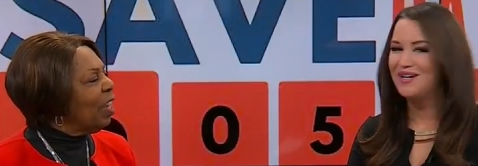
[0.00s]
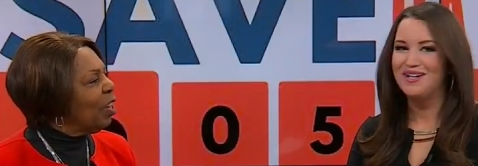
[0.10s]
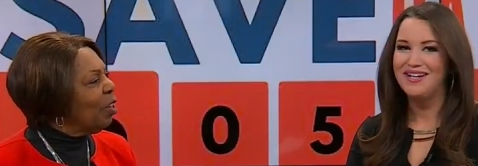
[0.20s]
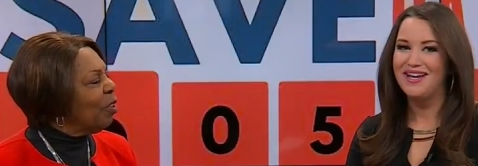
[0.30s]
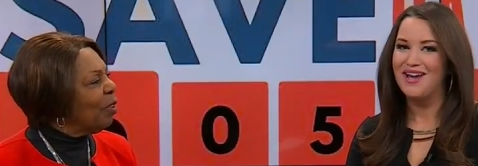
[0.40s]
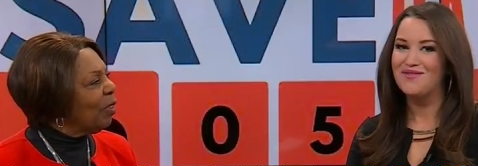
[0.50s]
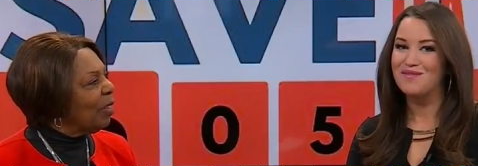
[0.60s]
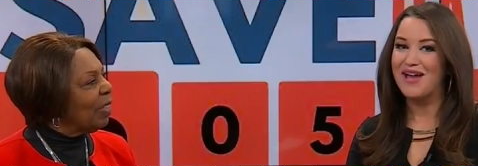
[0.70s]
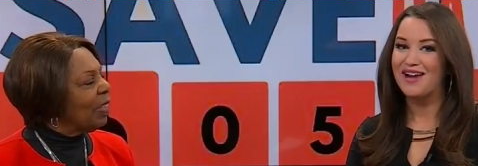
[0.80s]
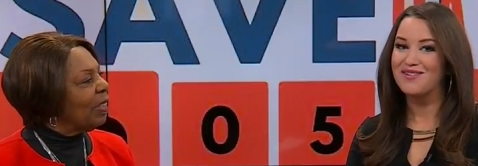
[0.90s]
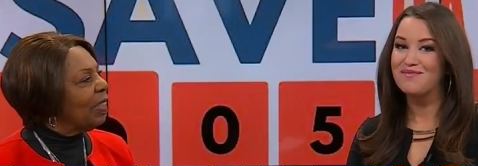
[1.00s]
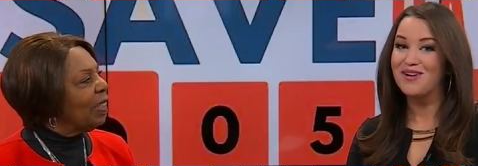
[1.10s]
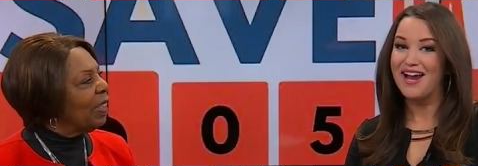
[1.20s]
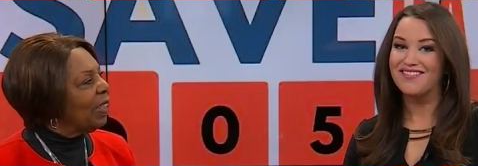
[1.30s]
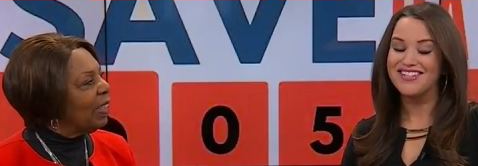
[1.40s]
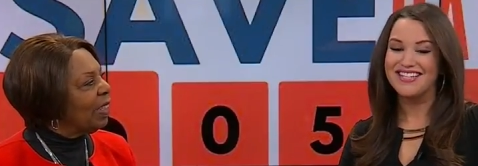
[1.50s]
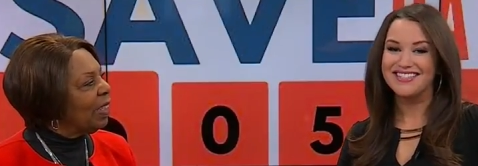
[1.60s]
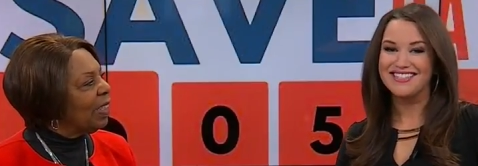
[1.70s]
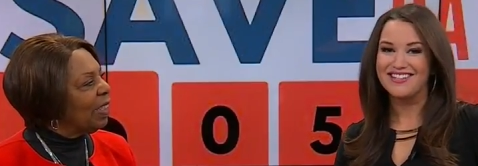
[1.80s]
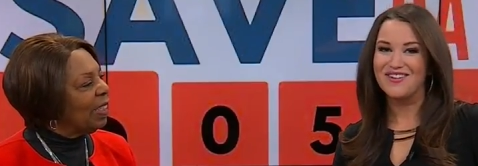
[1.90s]
Speaker 1: Thank you. And we're back with more after
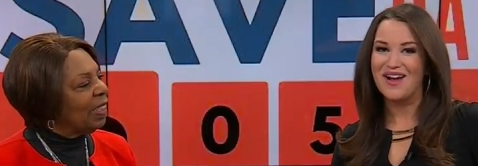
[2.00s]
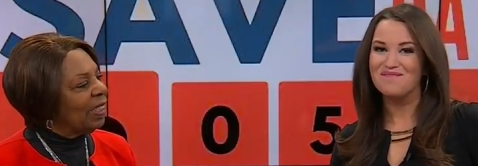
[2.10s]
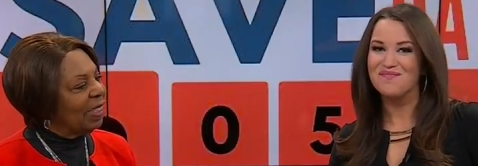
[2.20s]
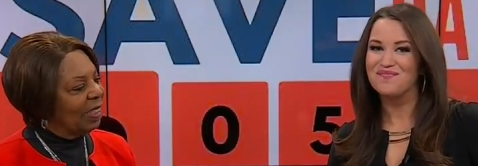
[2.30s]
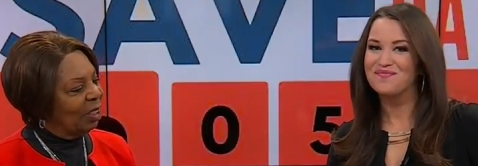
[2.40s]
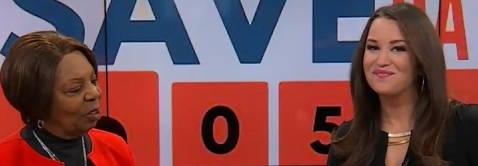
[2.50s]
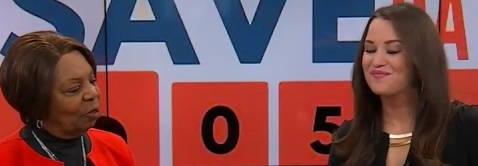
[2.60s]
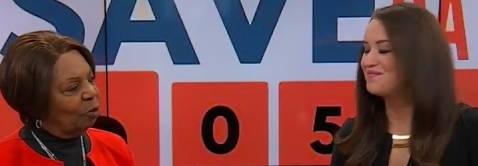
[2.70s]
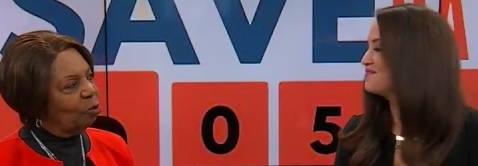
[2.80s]
this. Stick around.